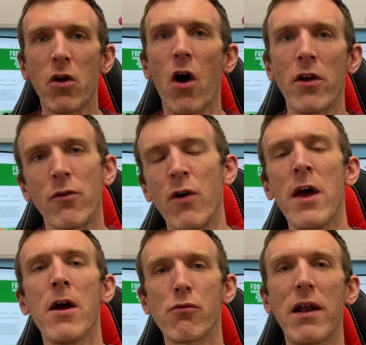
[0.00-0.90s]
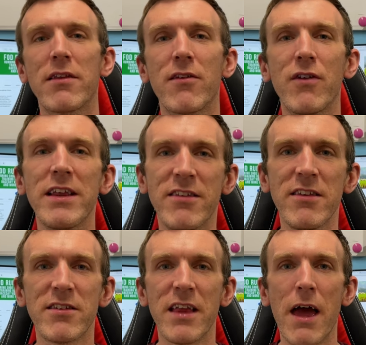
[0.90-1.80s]
kind of relatively
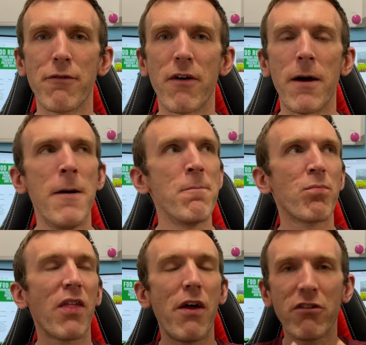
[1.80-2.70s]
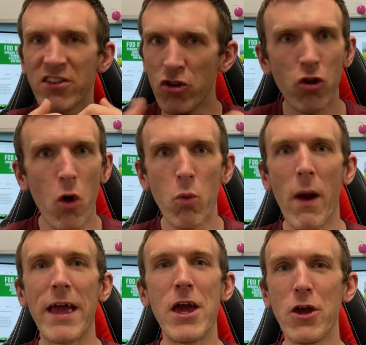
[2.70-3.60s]
decent effort. There is no
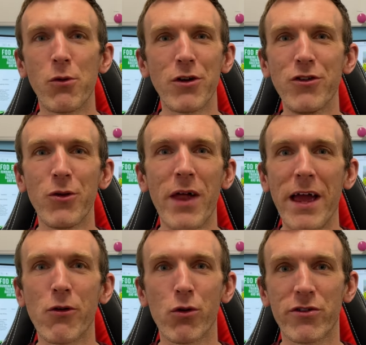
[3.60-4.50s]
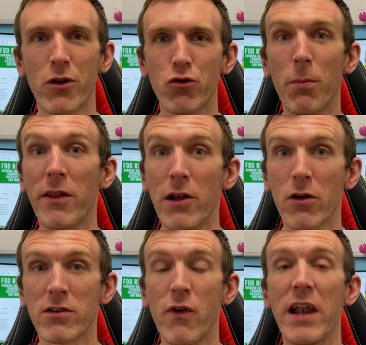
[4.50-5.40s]
way you could do that in cross country by the
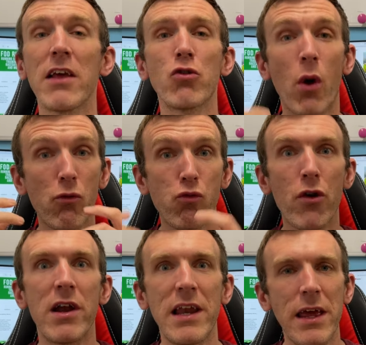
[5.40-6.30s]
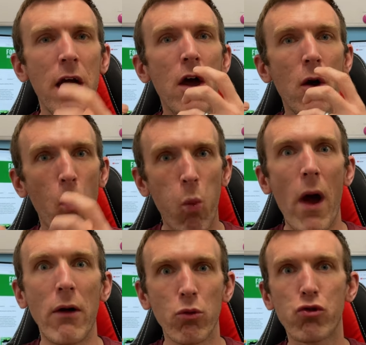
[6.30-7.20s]
looks of it, unless you're a really
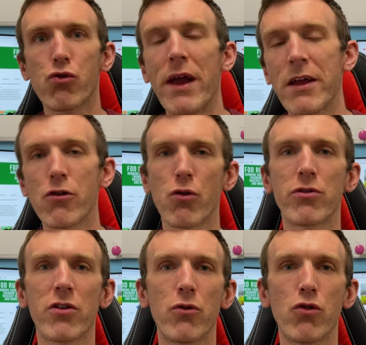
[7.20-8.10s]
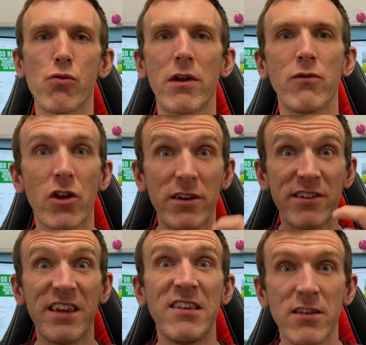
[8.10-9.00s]
well-trained cross country runner, done it
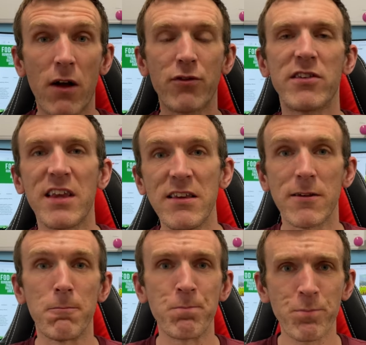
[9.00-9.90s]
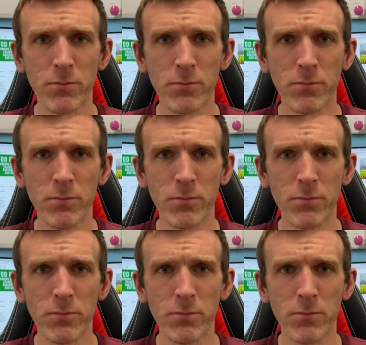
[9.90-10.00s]
season after season.